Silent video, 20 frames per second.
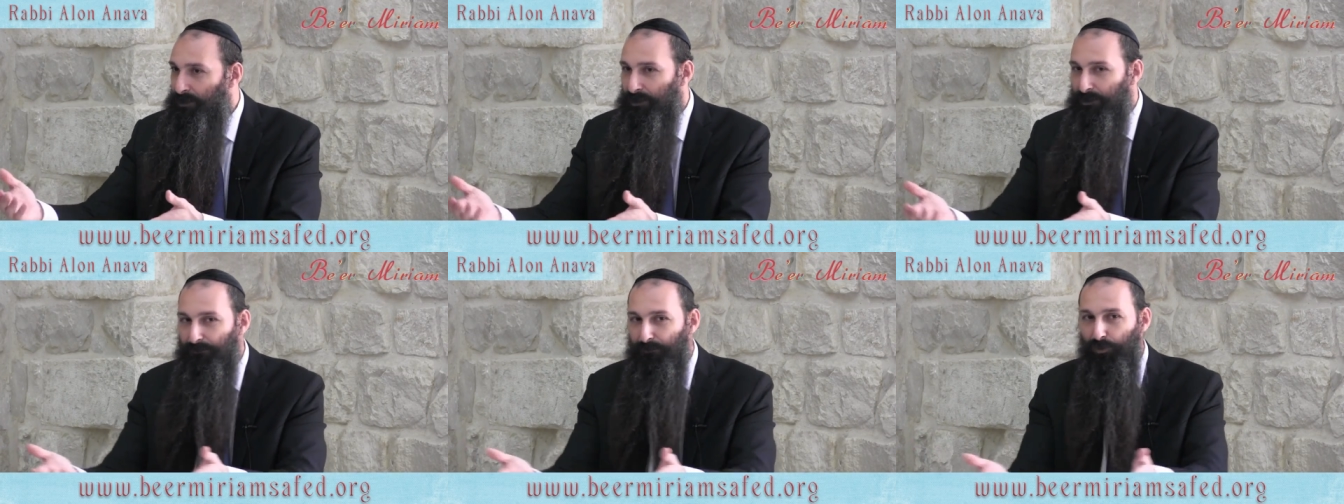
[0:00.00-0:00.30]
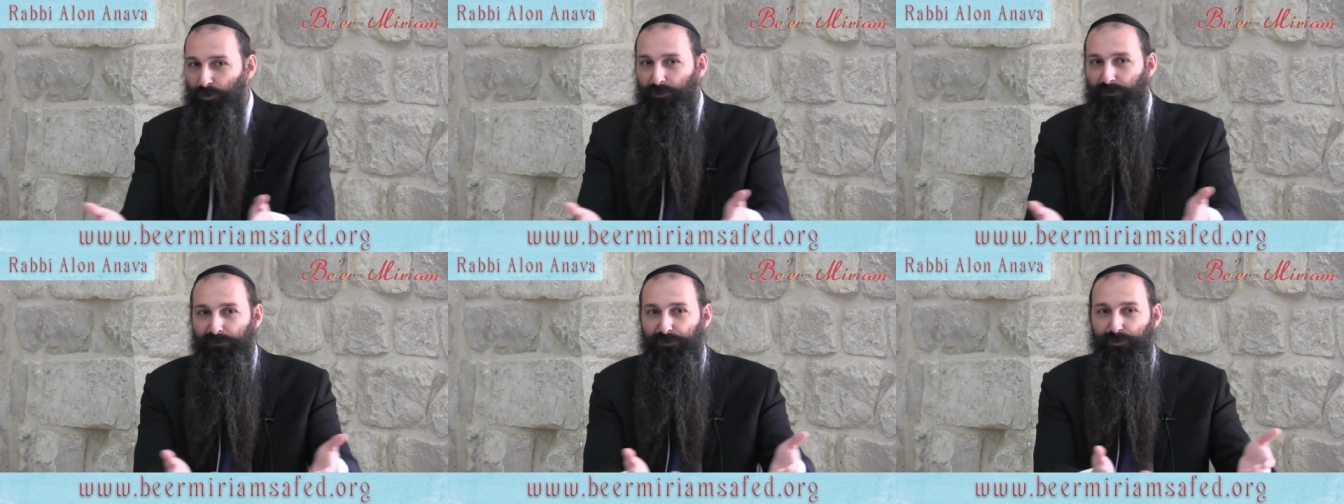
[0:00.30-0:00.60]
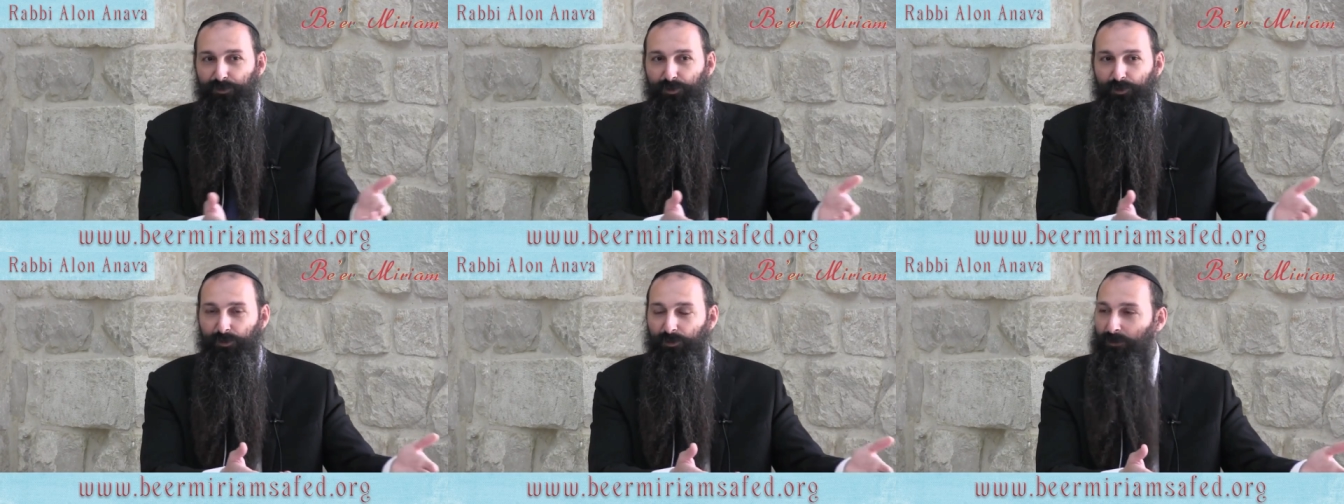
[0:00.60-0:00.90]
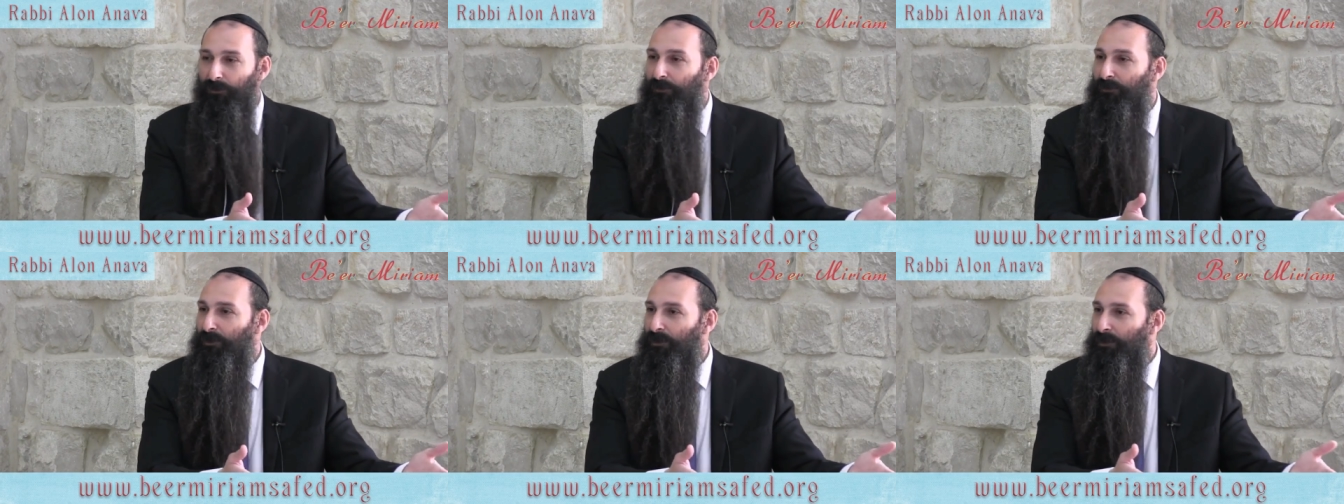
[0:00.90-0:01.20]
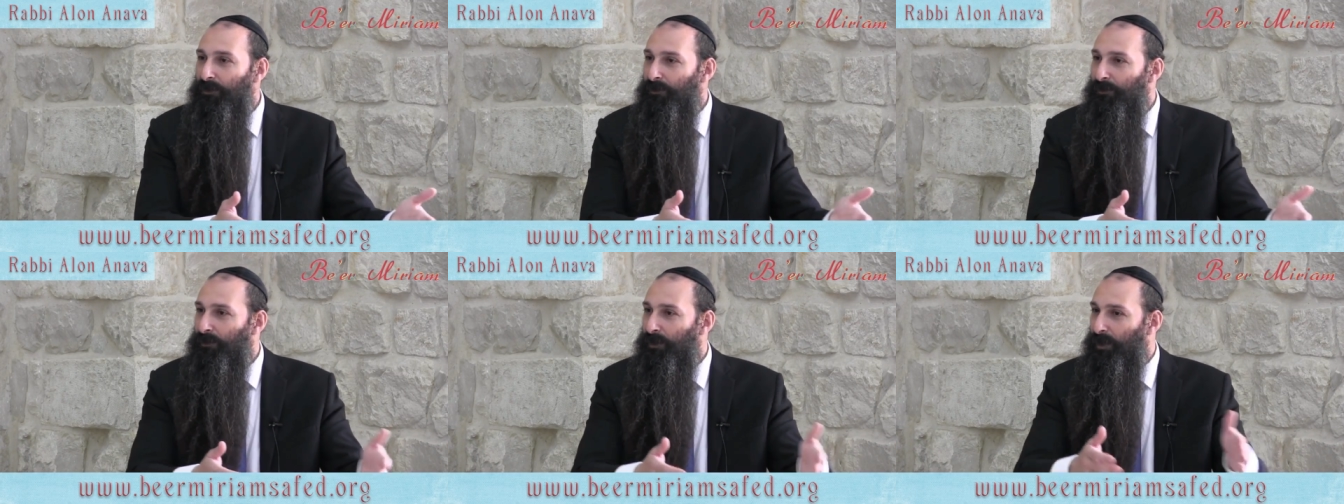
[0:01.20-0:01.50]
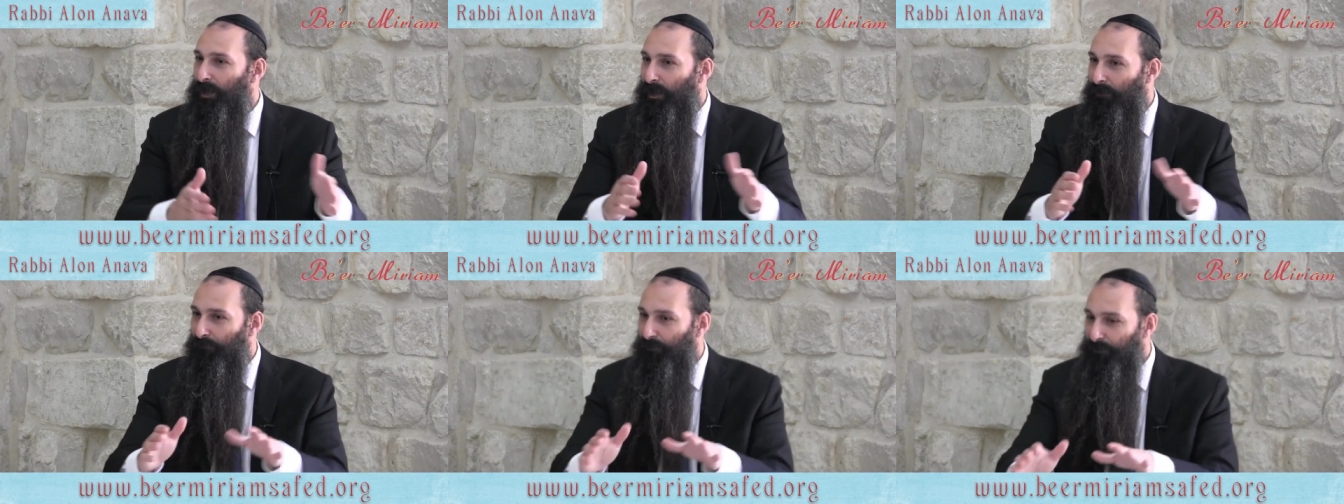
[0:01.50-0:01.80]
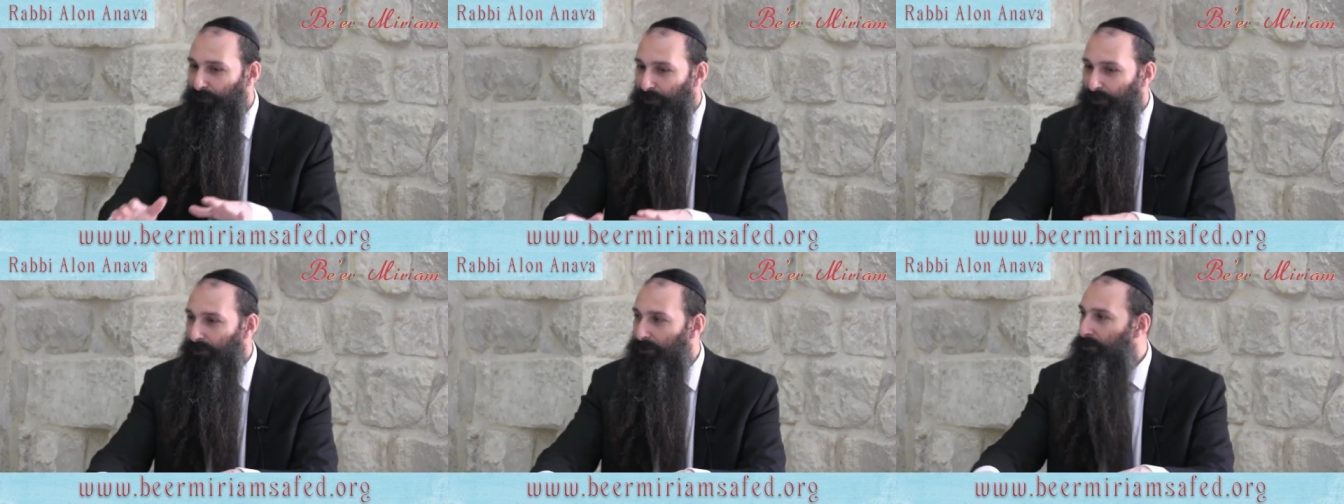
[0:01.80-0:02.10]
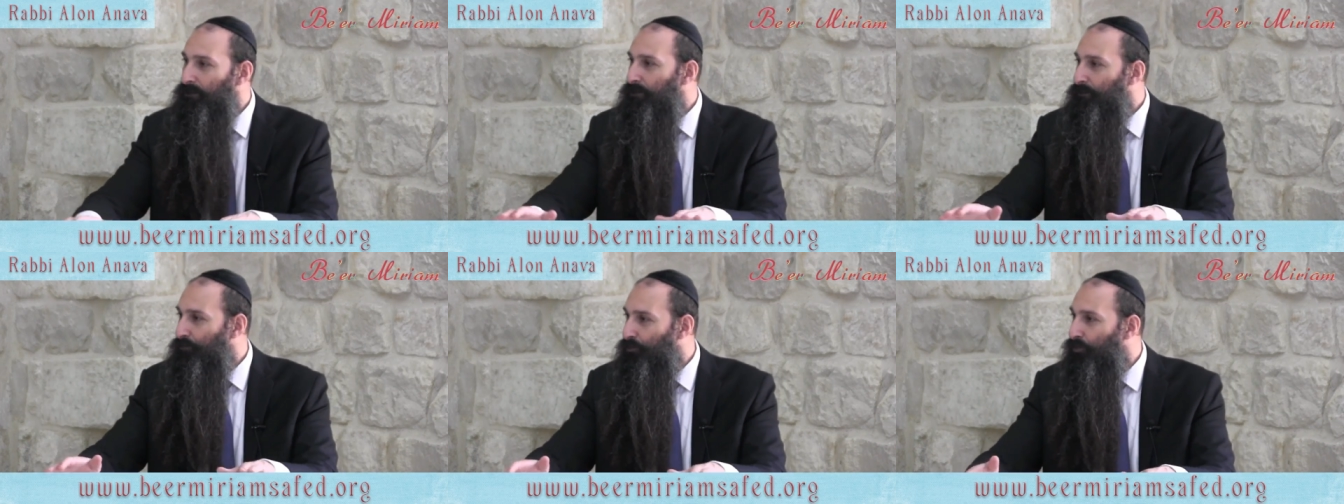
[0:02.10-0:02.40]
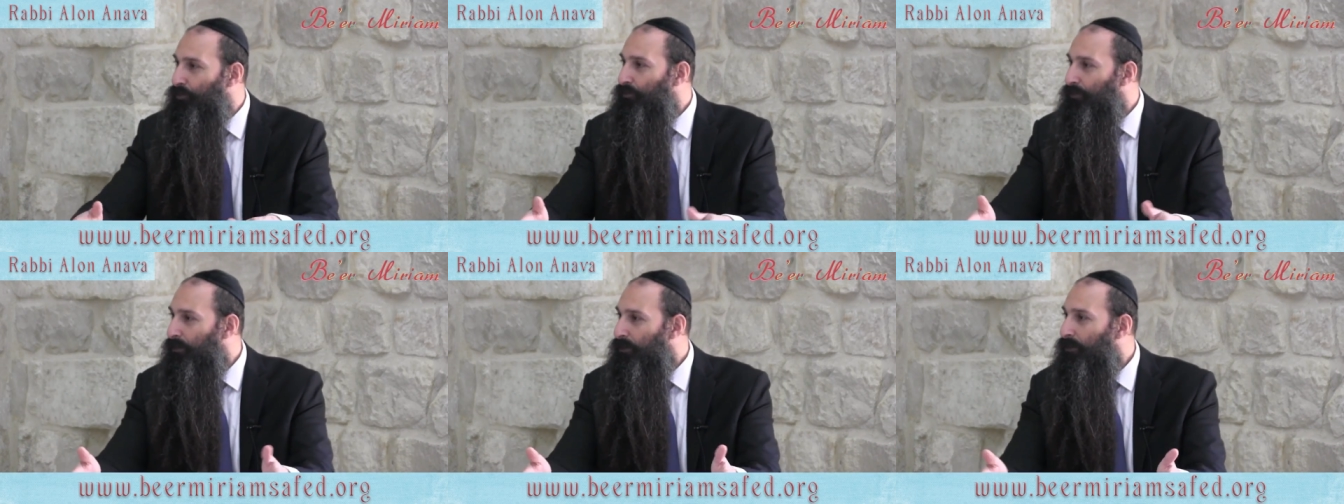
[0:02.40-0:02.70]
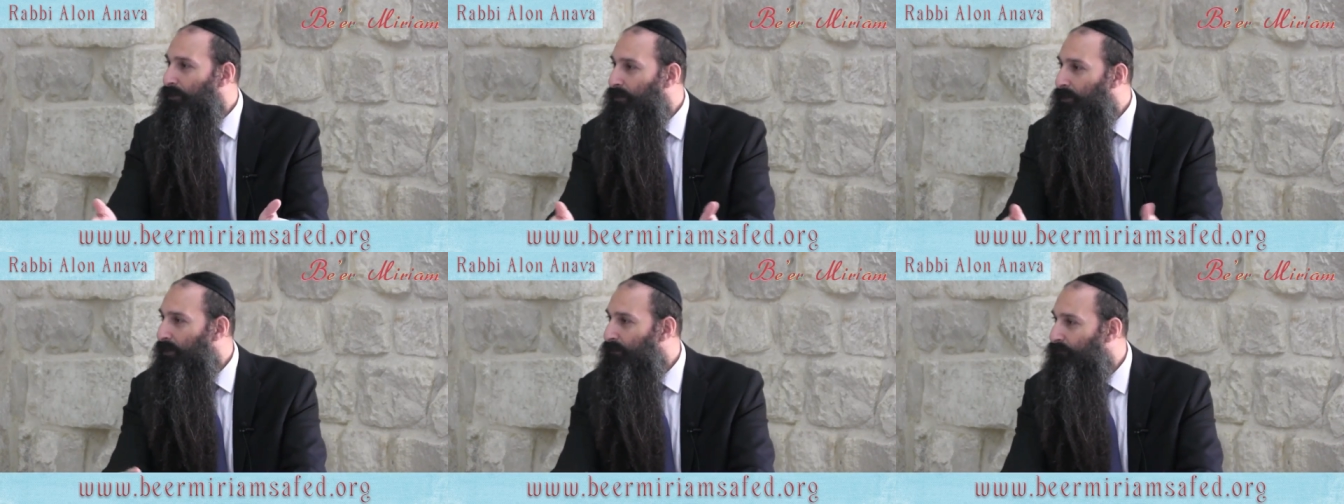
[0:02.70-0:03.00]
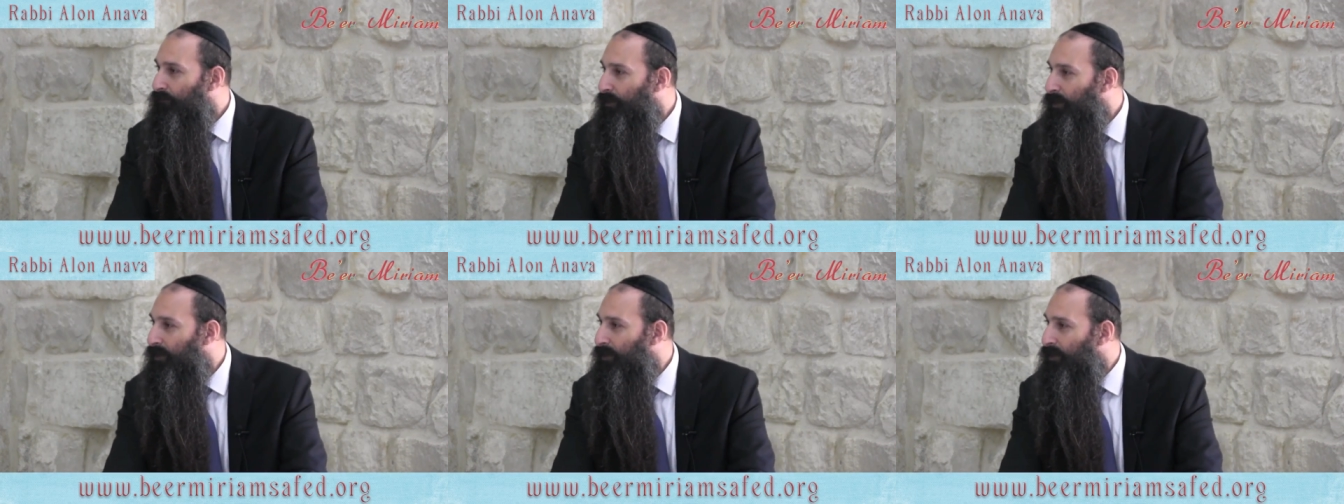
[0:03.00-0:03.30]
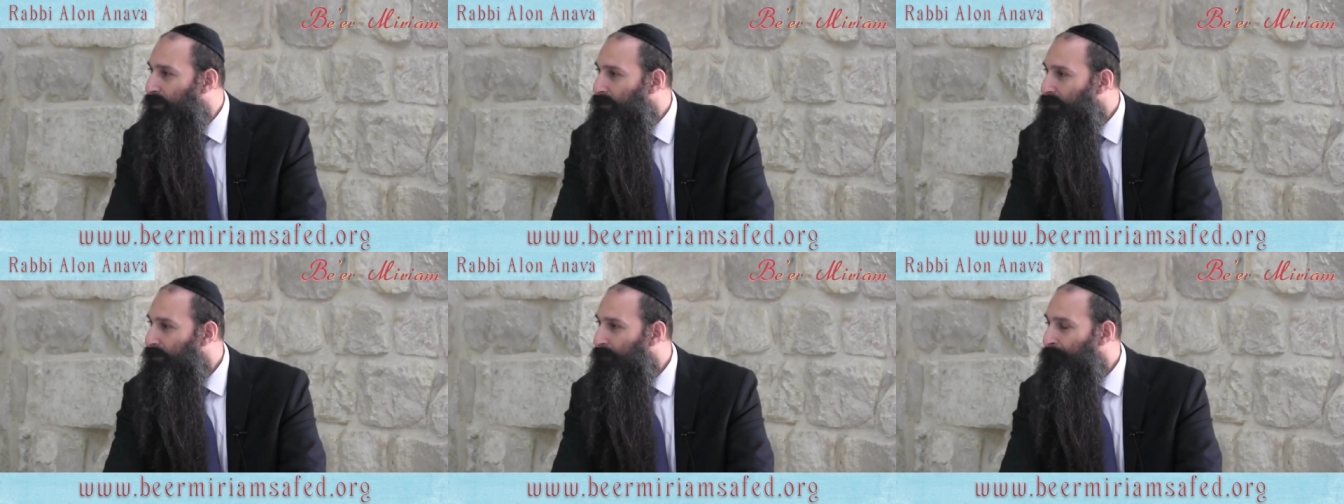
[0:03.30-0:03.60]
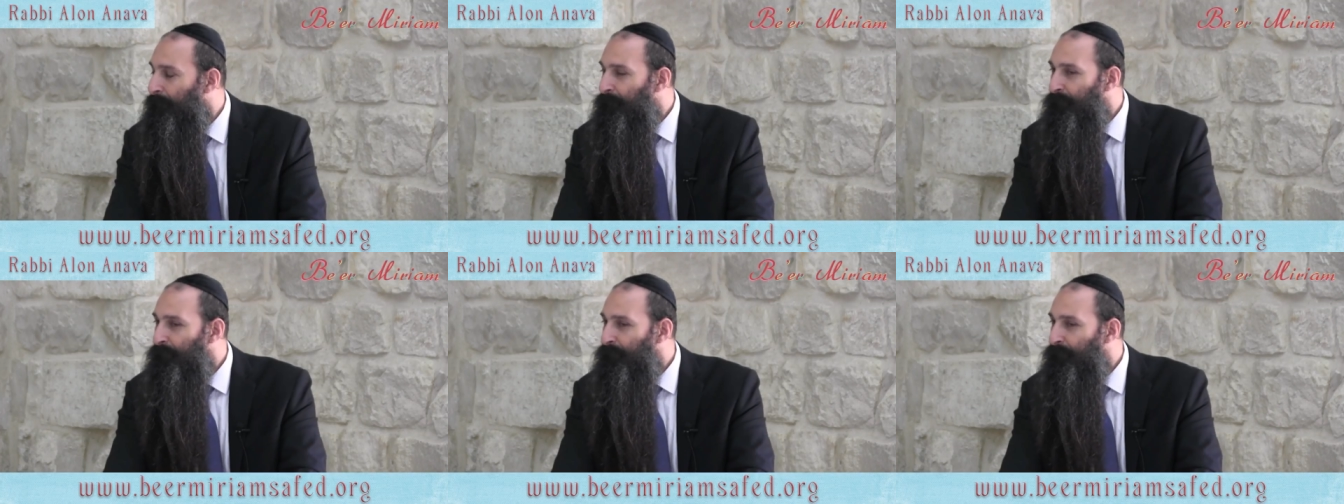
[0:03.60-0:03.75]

smooth to you, that everything is smooth and convenient.